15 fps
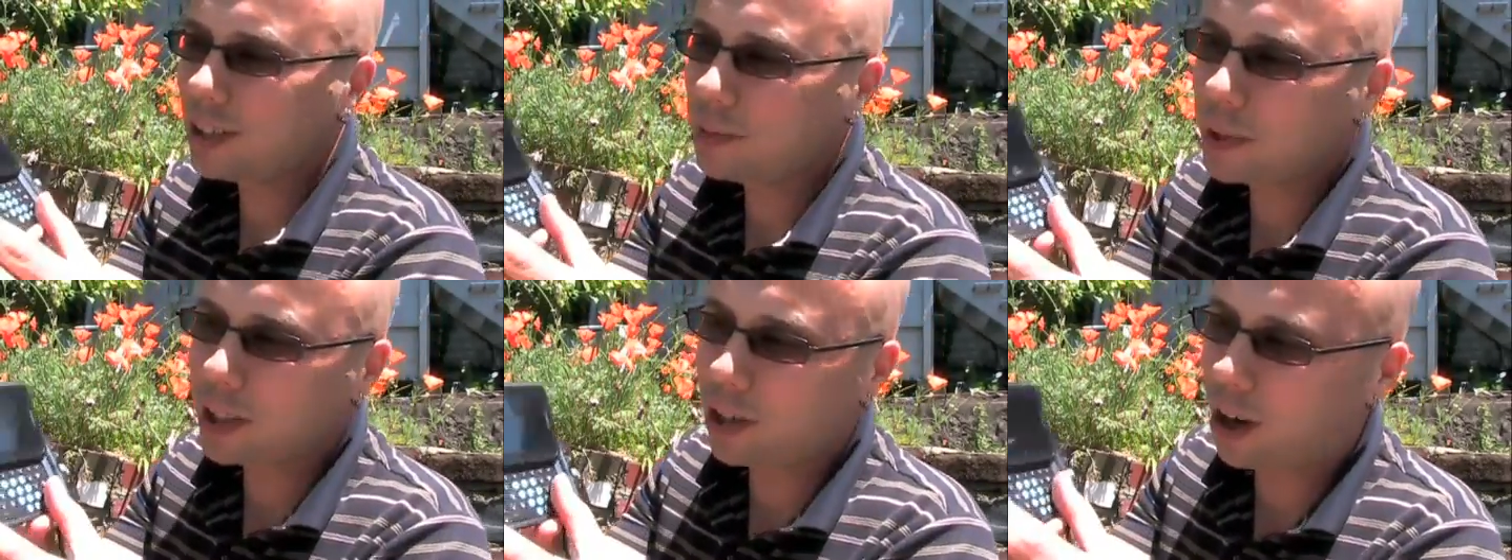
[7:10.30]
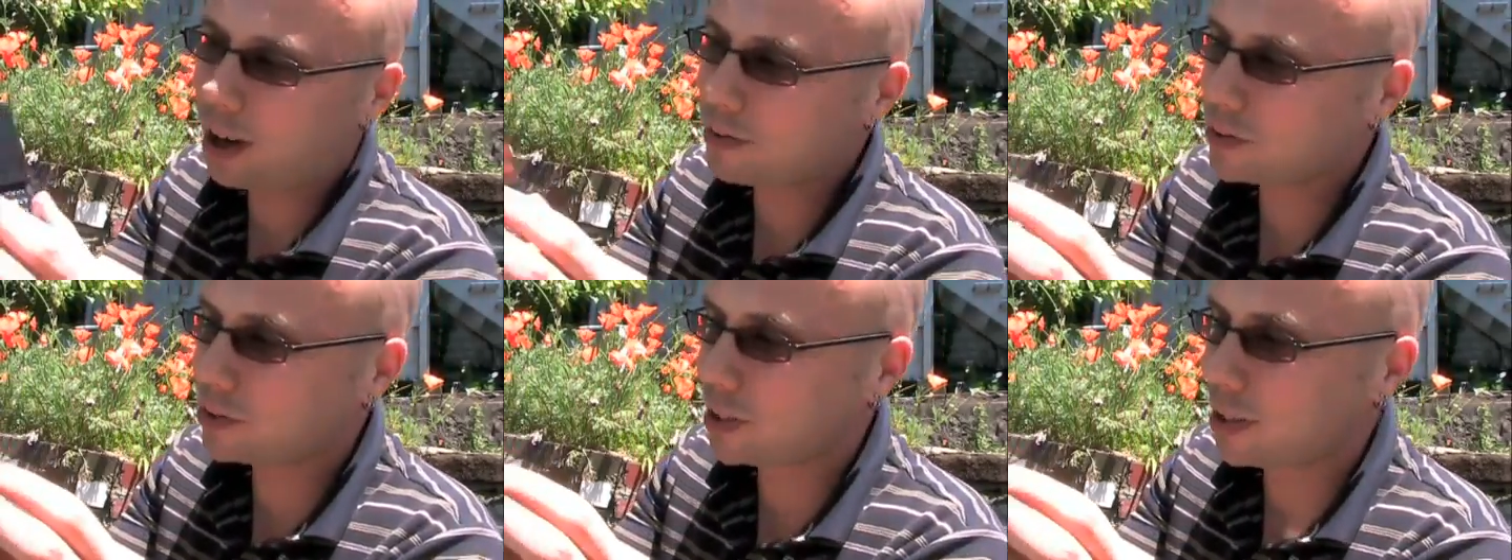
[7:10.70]
bit
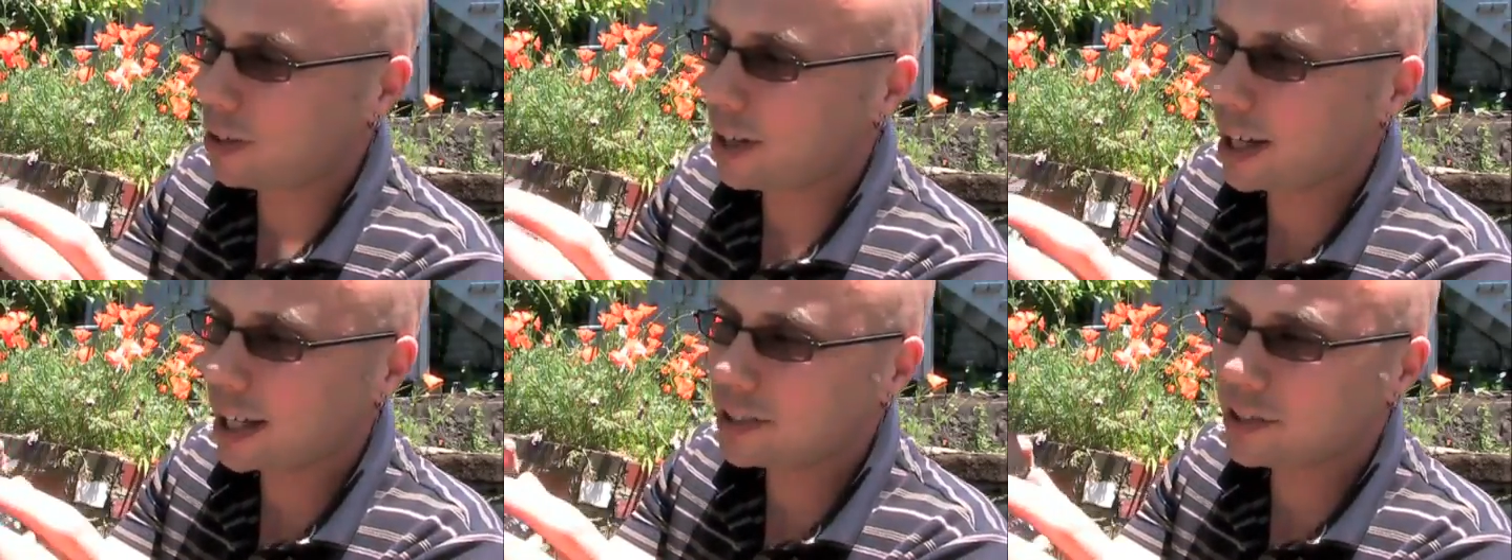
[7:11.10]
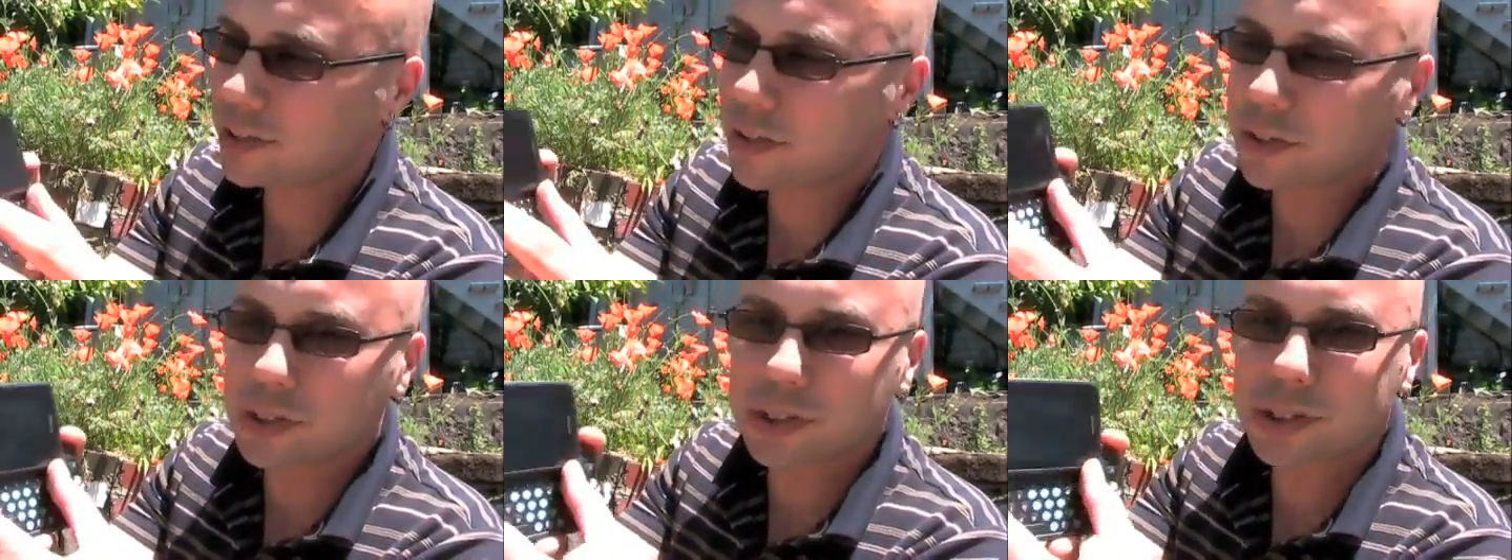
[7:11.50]
off center. I guess
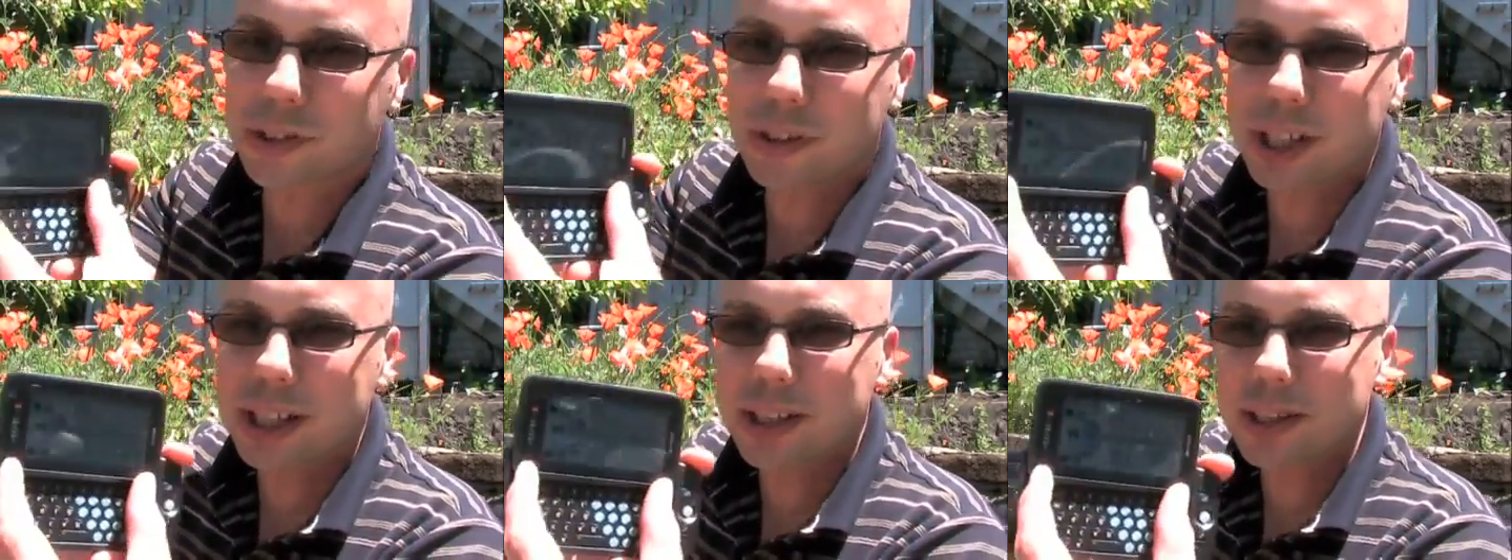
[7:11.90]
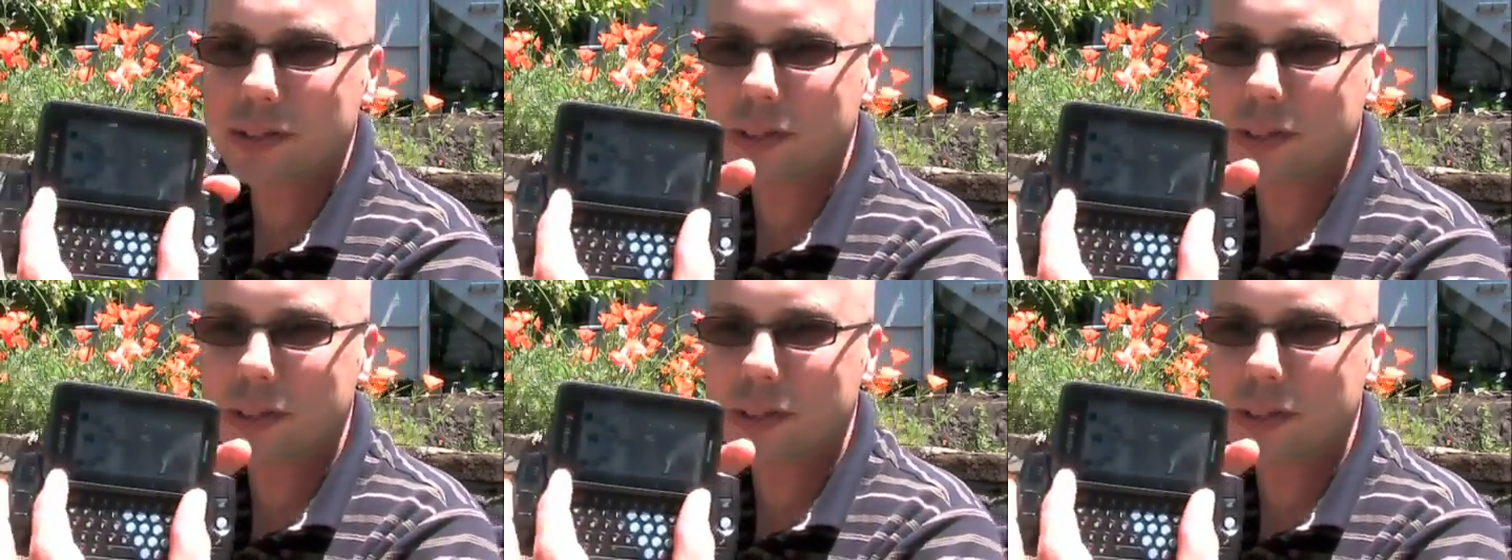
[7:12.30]
it's the screen that's a